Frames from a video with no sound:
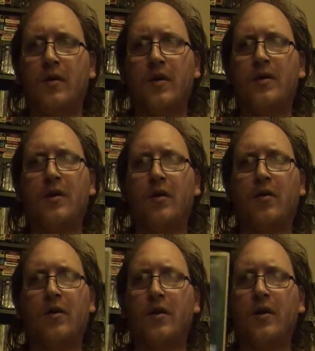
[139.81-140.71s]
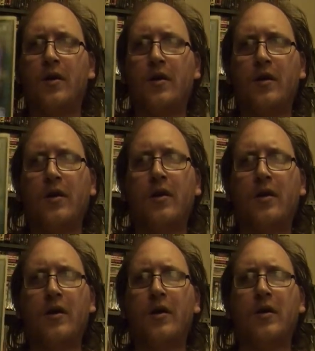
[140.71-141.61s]
This card
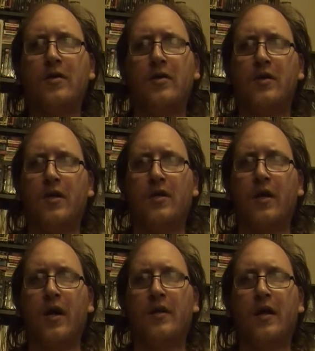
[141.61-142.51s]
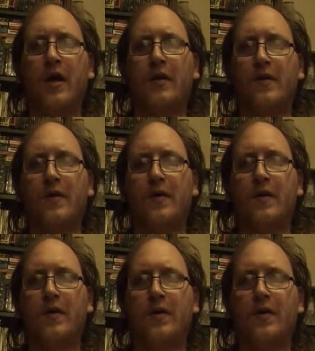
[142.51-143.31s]
is just like the other.